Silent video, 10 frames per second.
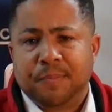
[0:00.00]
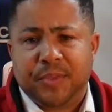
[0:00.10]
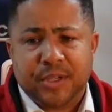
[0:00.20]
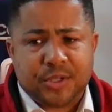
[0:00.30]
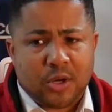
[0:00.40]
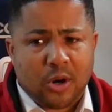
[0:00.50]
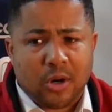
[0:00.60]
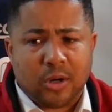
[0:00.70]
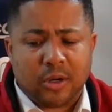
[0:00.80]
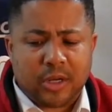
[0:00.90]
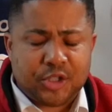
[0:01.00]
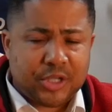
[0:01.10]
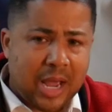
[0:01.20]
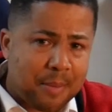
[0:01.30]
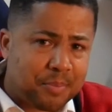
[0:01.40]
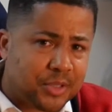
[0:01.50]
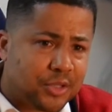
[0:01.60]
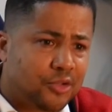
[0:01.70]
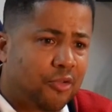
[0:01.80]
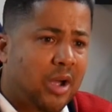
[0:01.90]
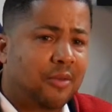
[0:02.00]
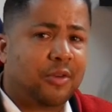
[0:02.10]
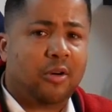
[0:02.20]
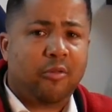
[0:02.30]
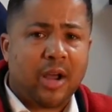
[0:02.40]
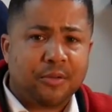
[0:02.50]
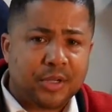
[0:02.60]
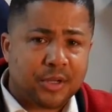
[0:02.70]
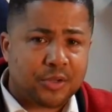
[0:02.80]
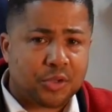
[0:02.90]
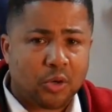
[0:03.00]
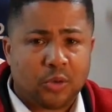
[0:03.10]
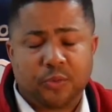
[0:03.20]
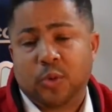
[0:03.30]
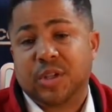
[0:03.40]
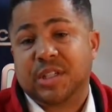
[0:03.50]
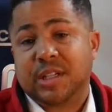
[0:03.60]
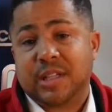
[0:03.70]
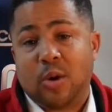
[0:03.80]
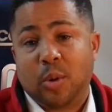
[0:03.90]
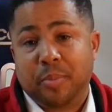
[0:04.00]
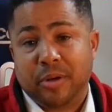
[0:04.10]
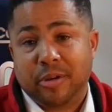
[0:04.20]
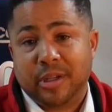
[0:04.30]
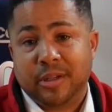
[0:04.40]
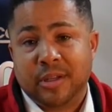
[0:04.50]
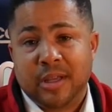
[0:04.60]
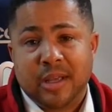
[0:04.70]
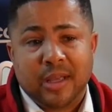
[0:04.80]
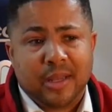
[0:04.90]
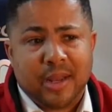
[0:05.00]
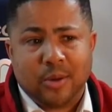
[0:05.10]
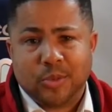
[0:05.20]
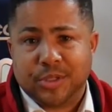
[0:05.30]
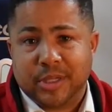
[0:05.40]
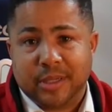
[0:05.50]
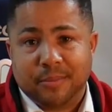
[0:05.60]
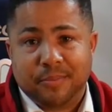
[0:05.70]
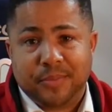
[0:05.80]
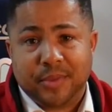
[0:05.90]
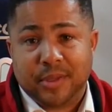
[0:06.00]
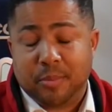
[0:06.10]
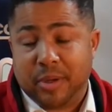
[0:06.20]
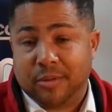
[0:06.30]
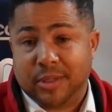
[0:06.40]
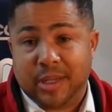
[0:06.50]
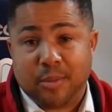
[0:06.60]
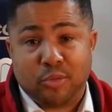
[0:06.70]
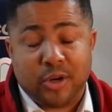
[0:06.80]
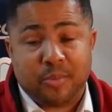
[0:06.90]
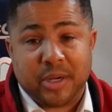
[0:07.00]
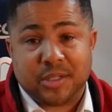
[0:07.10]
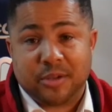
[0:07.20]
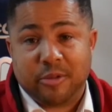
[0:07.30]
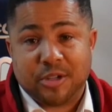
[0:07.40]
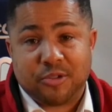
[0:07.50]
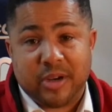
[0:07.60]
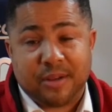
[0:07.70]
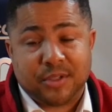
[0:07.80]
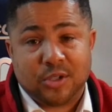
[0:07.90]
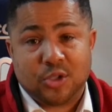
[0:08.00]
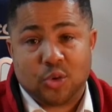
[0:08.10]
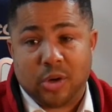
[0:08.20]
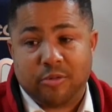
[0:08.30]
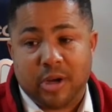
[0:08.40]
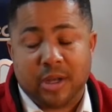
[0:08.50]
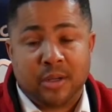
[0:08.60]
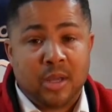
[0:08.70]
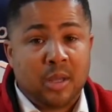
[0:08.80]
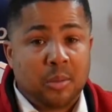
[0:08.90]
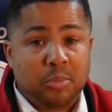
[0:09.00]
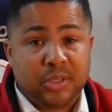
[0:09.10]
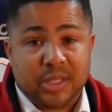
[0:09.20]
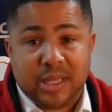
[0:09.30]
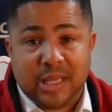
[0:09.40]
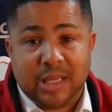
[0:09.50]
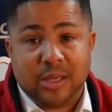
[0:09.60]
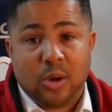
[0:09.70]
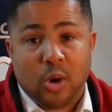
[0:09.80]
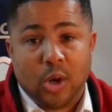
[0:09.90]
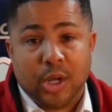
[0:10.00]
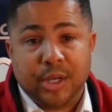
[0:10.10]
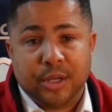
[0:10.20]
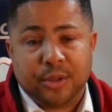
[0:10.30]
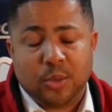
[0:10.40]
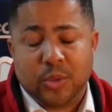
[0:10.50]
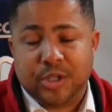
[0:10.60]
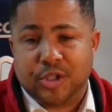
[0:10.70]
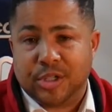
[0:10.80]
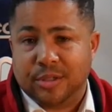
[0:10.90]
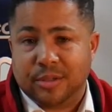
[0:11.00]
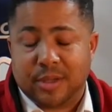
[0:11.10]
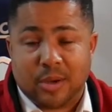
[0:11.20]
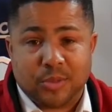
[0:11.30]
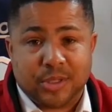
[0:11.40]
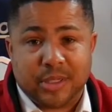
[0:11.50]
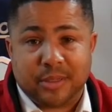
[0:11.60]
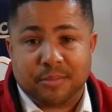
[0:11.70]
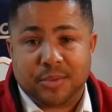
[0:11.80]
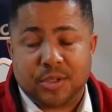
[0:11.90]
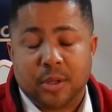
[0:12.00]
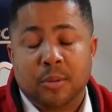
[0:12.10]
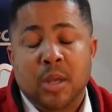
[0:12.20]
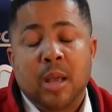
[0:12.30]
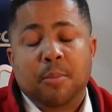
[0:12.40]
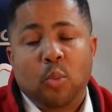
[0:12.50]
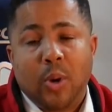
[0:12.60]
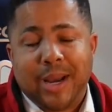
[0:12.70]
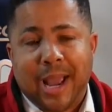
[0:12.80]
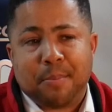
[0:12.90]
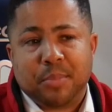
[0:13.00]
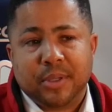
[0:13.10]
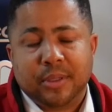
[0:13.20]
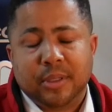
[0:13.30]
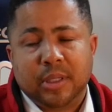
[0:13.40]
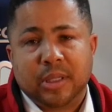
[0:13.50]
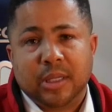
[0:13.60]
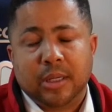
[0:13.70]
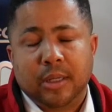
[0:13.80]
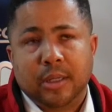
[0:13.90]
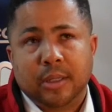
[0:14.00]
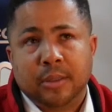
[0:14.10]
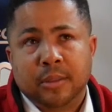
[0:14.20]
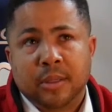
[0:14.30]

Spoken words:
This car just happened to drive around in a circle for a 6-hour period, and that was it. Then apparently they brought it back to the restaurant after the joyride, put the key on the windshield, and that was it. So what happened, the